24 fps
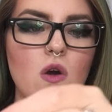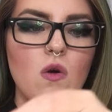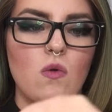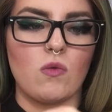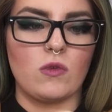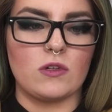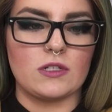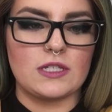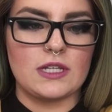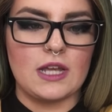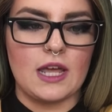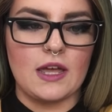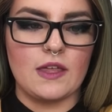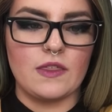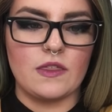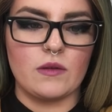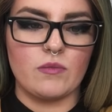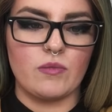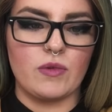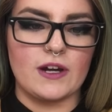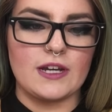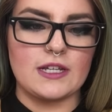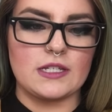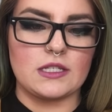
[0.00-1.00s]
we'll take the
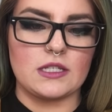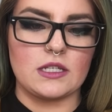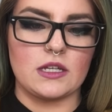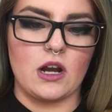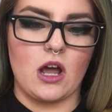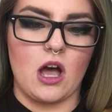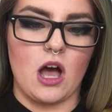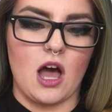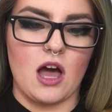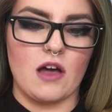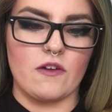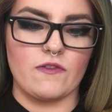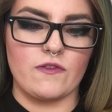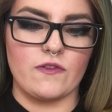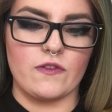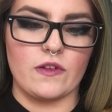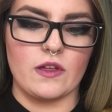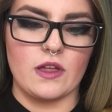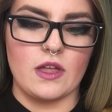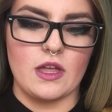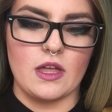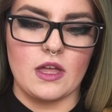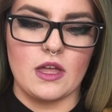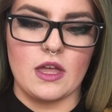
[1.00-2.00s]
bracelet off
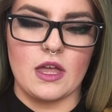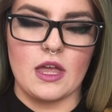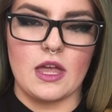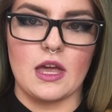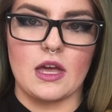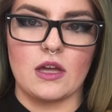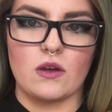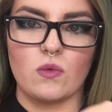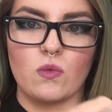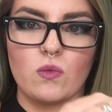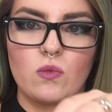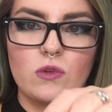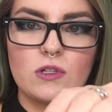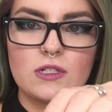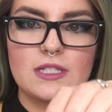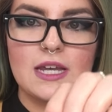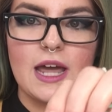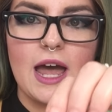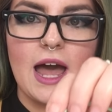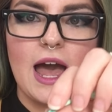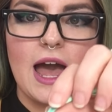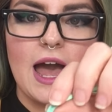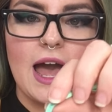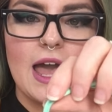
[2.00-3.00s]
and we'll
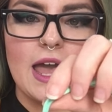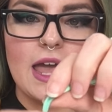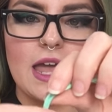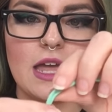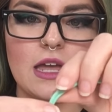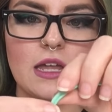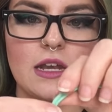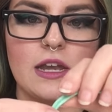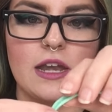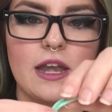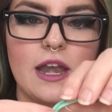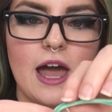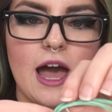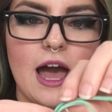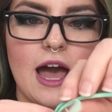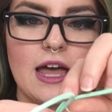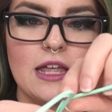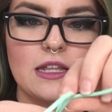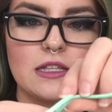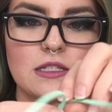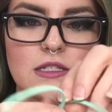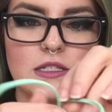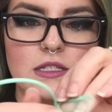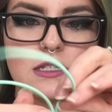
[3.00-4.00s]
tie
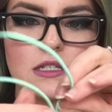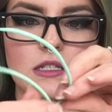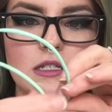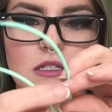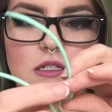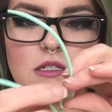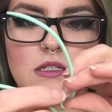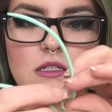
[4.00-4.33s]
knots